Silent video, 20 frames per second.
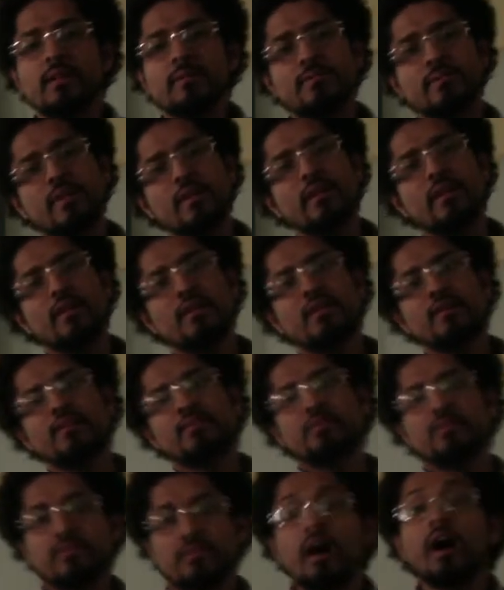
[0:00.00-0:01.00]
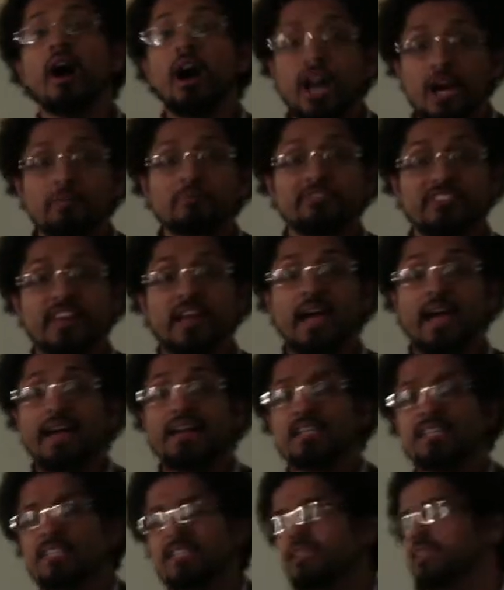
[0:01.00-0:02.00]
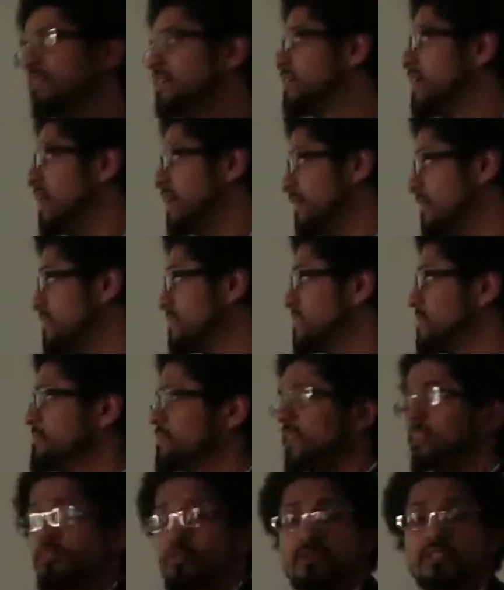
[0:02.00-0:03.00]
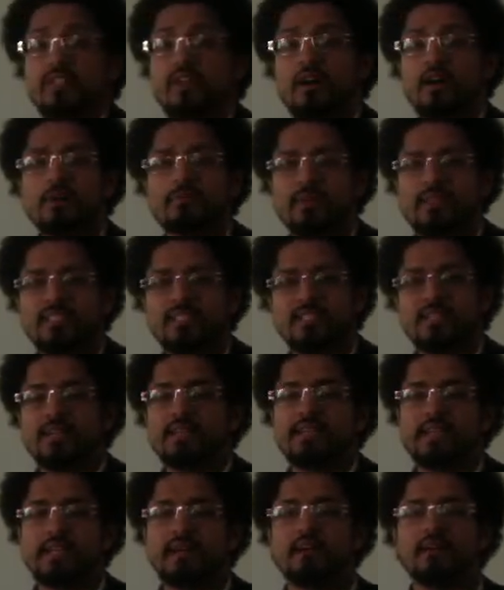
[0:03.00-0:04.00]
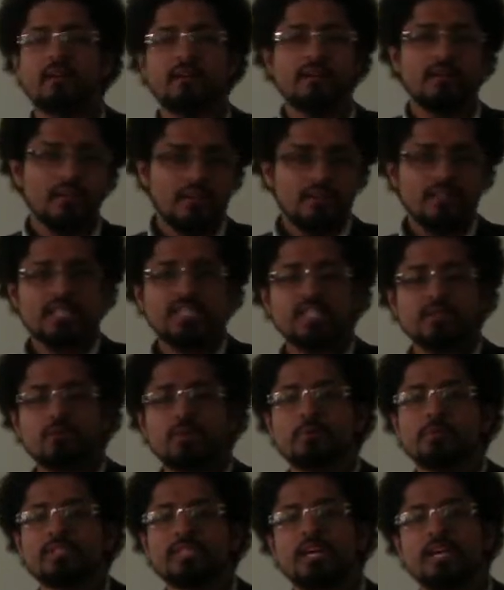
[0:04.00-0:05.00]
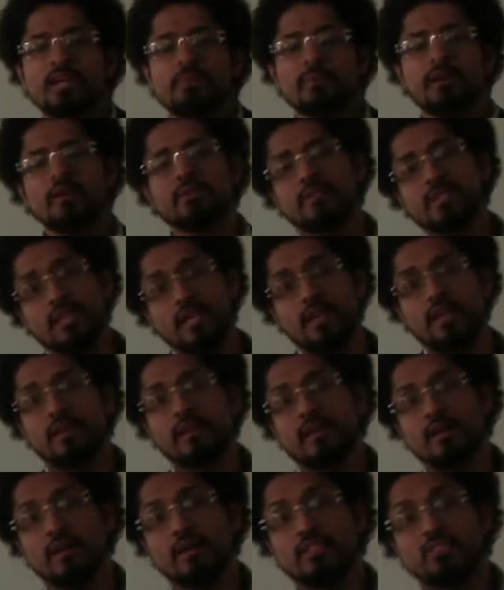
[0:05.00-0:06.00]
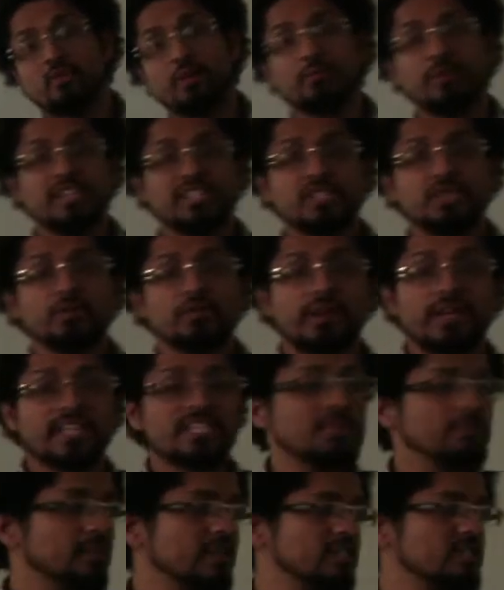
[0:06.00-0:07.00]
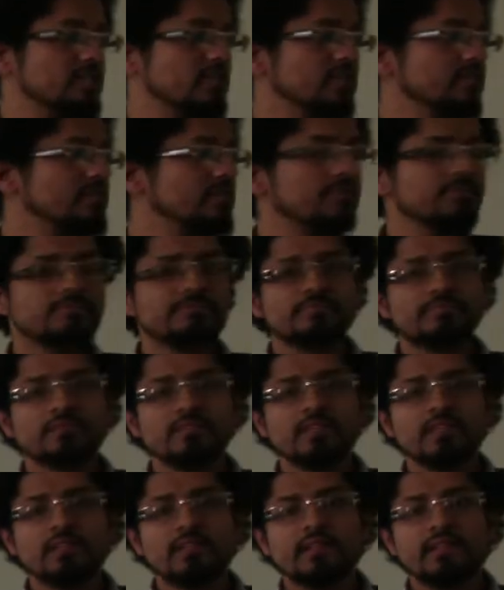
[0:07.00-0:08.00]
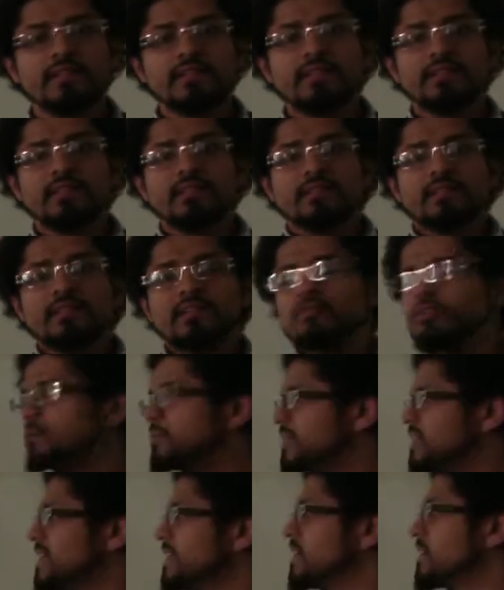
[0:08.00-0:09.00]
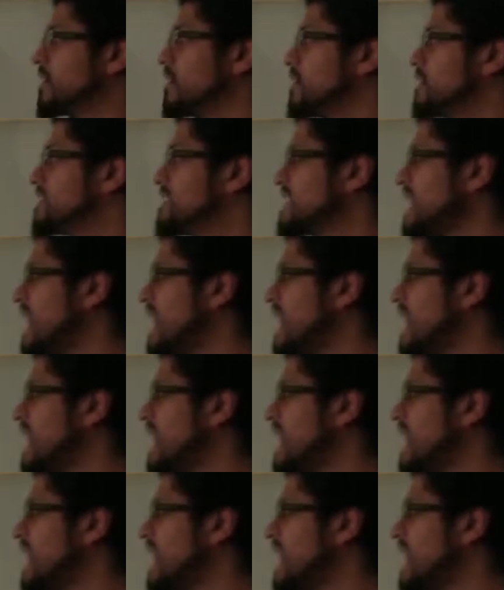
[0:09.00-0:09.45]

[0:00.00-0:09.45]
a harmful act. And it seems like there is a harm that's done here. This is what we'll talk about in 312 next semester. What about here? This